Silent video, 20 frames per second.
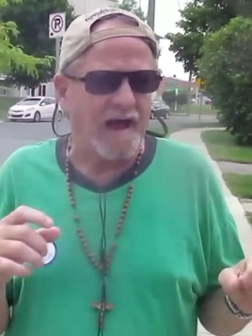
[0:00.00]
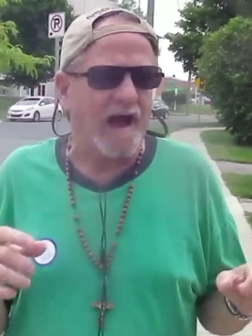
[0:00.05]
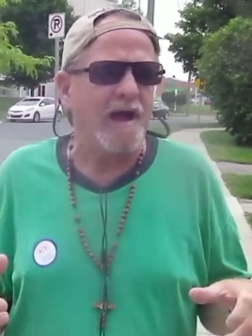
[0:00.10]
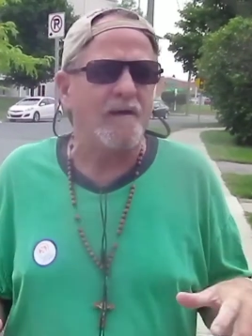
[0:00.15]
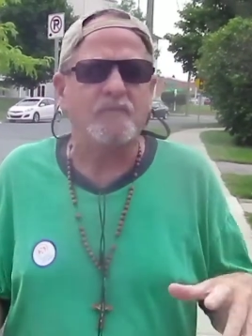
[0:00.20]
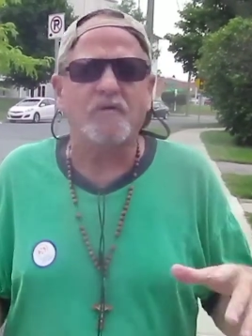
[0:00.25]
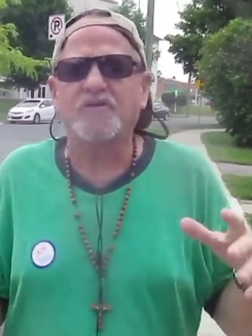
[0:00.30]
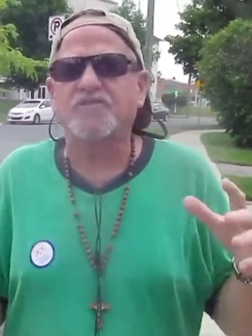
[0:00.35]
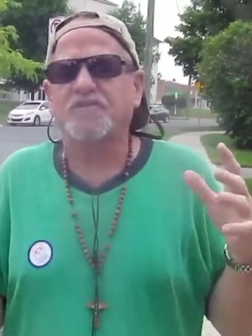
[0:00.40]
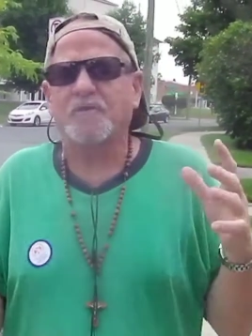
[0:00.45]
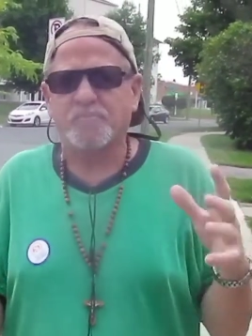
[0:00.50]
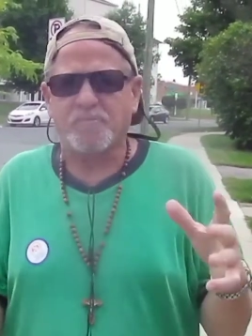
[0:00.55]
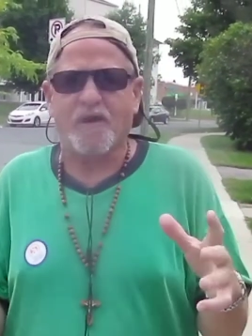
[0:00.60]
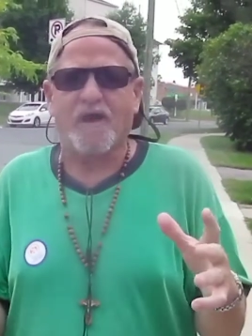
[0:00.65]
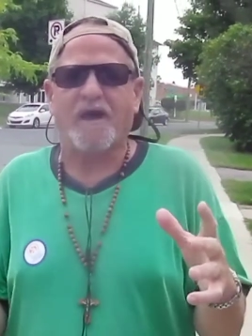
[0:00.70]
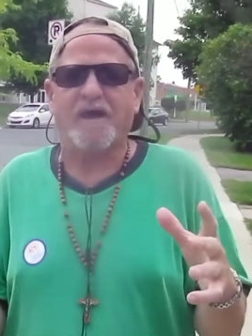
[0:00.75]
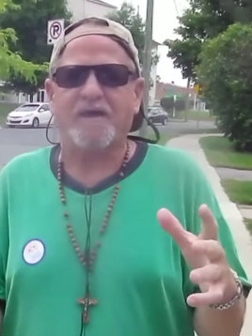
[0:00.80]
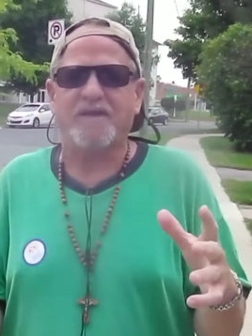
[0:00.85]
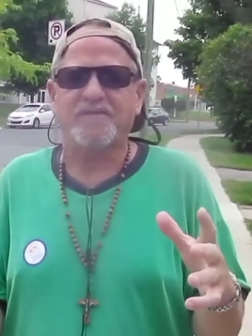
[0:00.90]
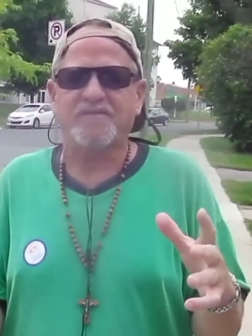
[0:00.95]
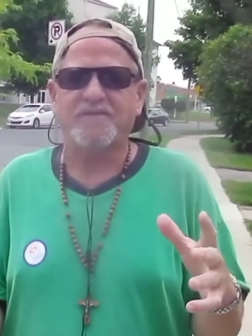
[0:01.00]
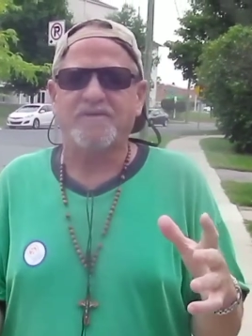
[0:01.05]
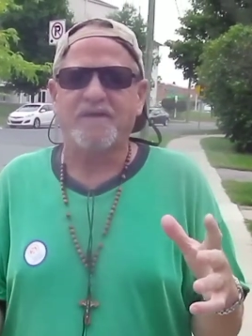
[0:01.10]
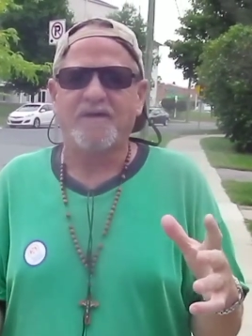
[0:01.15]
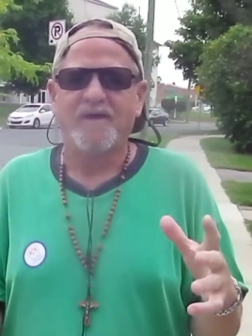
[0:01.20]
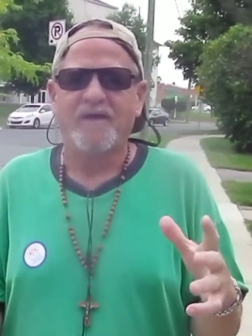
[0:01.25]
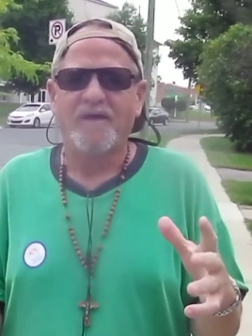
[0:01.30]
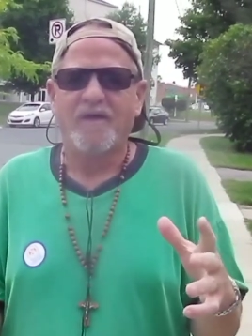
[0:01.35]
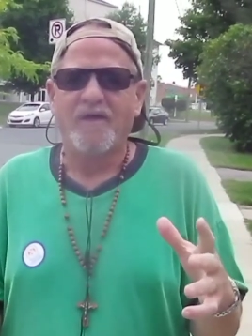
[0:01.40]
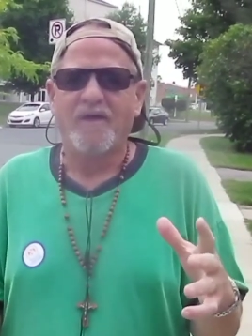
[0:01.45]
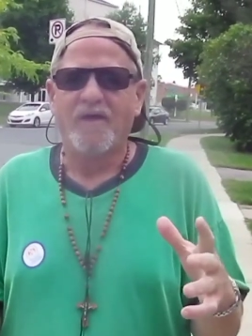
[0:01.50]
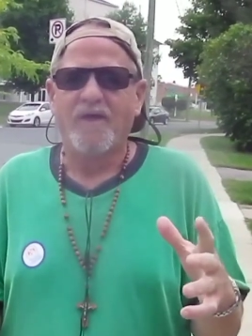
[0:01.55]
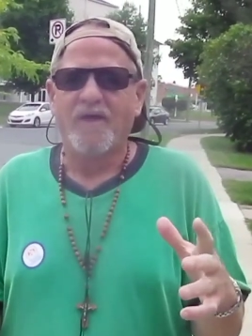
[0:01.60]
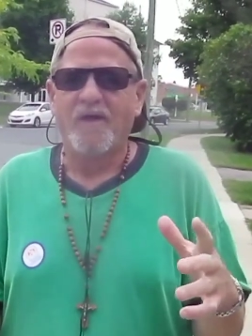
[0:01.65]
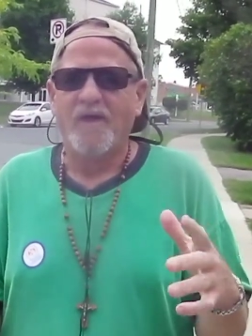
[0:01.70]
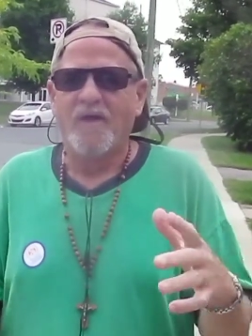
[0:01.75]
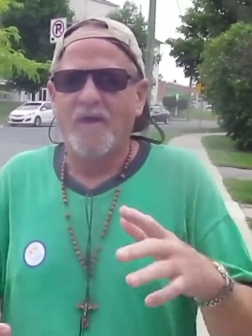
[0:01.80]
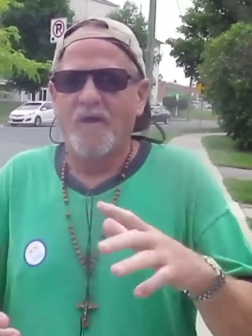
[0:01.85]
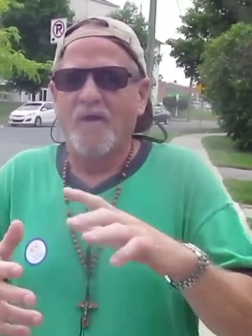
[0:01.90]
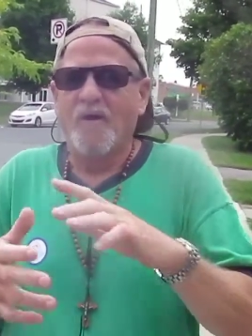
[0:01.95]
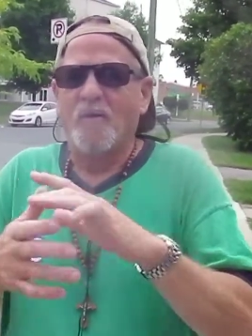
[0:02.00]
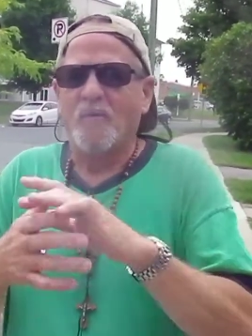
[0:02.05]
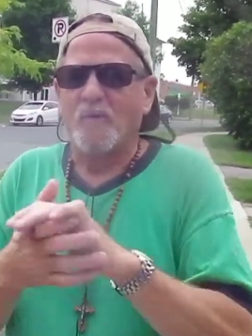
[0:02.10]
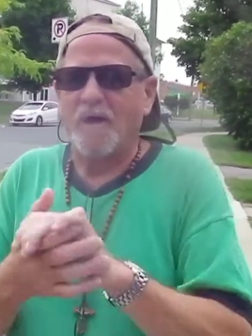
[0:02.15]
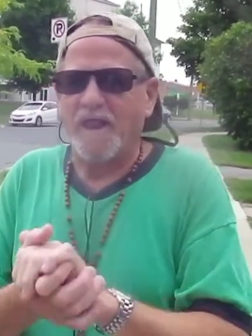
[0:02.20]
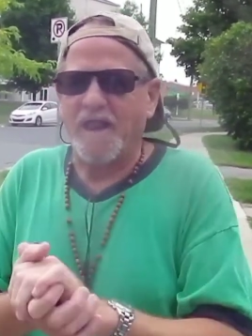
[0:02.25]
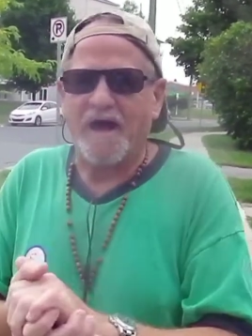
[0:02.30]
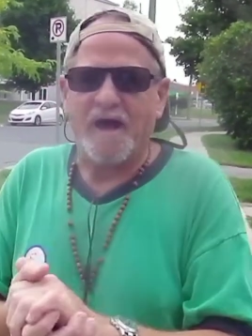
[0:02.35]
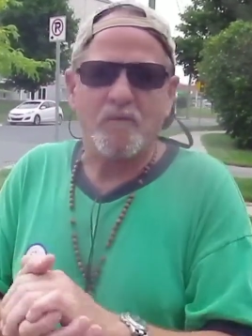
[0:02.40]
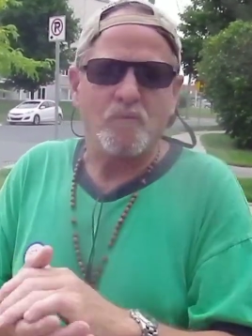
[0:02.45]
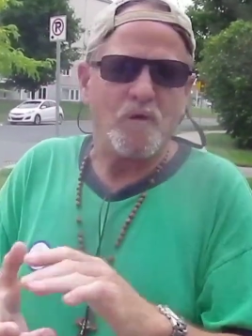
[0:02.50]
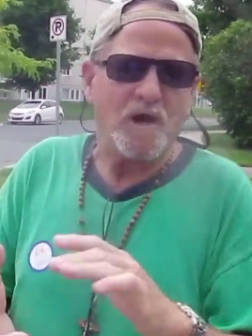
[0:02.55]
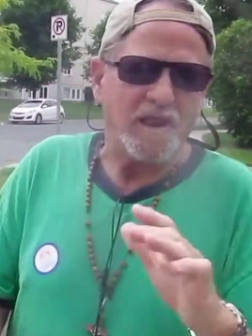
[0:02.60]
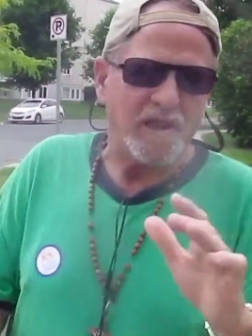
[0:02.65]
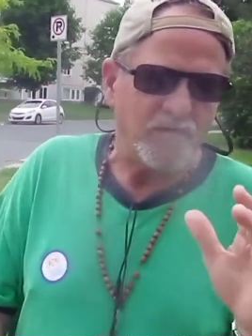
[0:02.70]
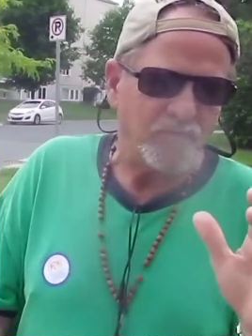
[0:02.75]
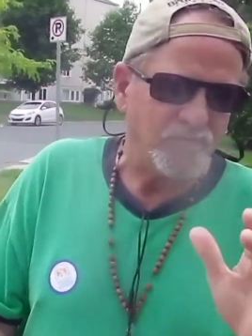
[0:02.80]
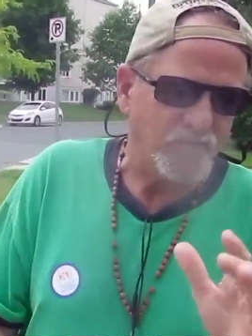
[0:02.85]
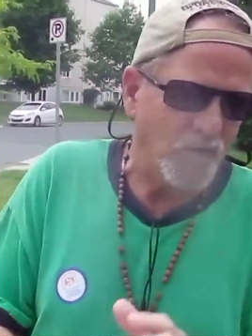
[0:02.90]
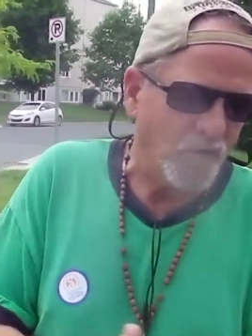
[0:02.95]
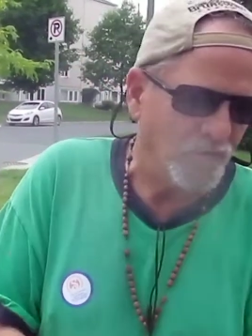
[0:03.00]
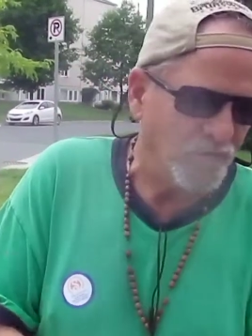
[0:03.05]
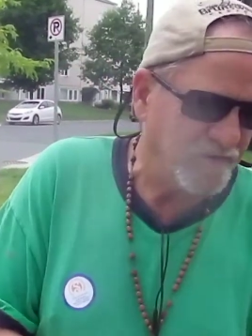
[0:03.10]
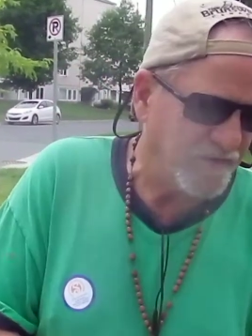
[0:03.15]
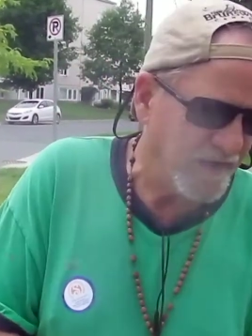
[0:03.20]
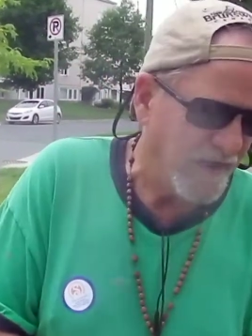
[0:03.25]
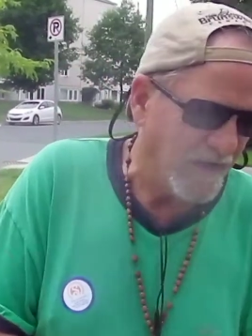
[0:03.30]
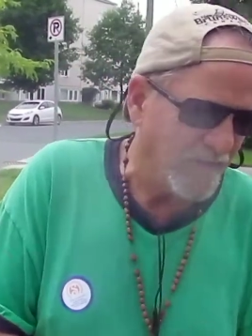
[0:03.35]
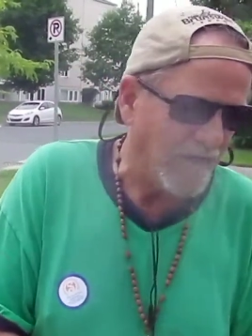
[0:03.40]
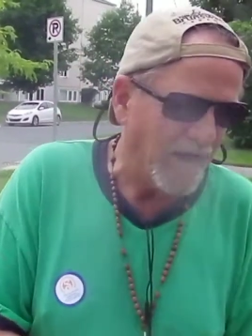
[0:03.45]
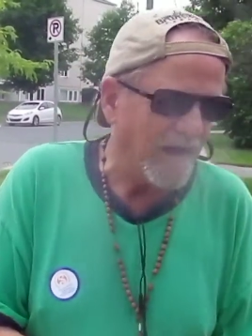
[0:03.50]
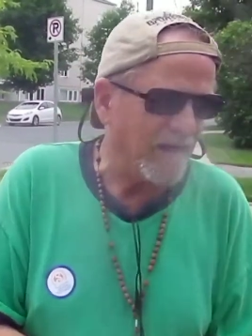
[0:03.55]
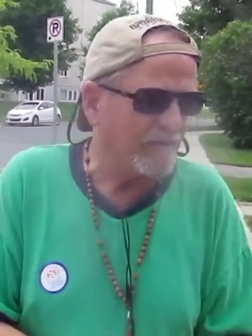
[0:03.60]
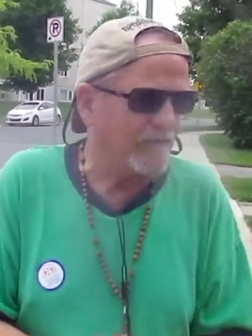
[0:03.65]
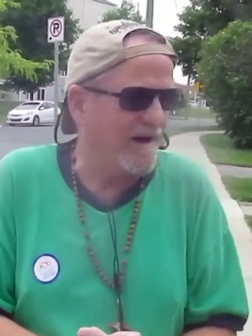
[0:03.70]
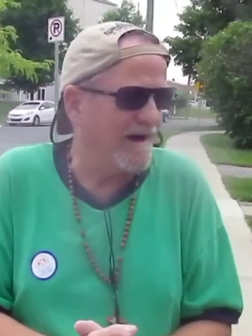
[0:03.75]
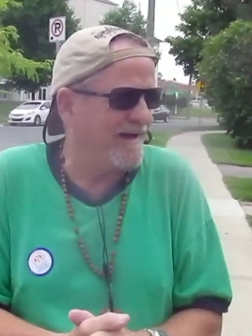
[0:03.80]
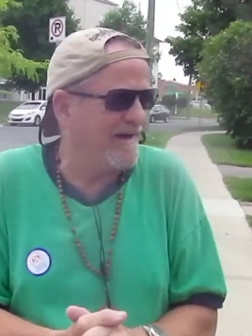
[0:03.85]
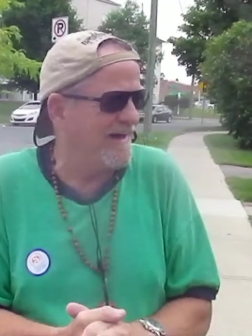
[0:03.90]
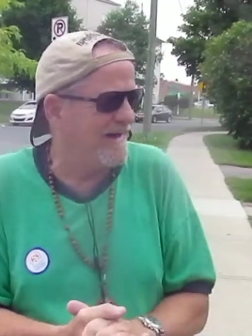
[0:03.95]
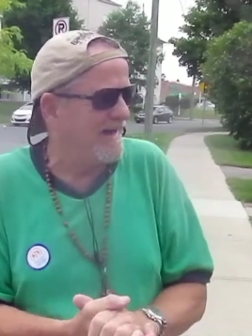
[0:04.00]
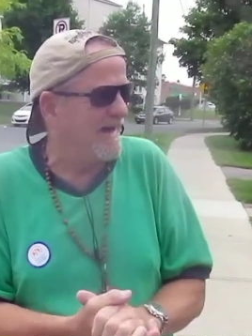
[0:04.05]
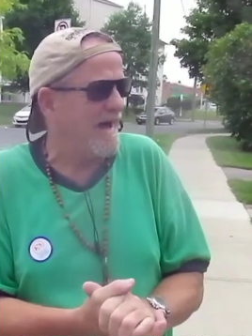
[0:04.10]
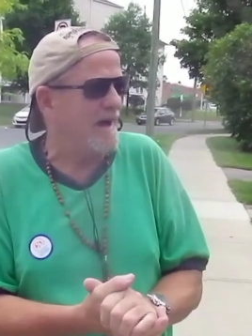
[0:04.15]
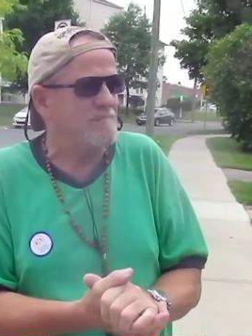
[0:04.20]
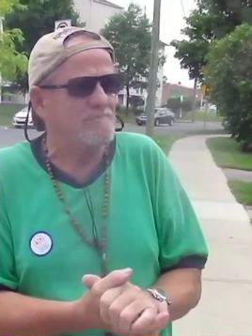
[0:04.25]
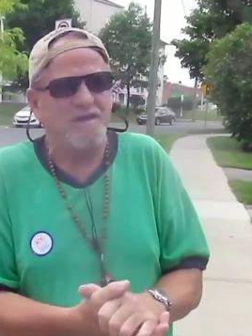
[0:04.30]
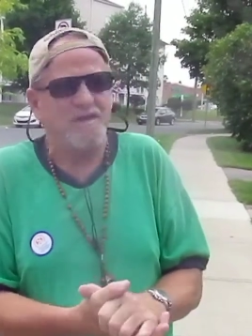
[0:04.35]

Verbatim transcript: and I was surprised when I went and voted. Now, I,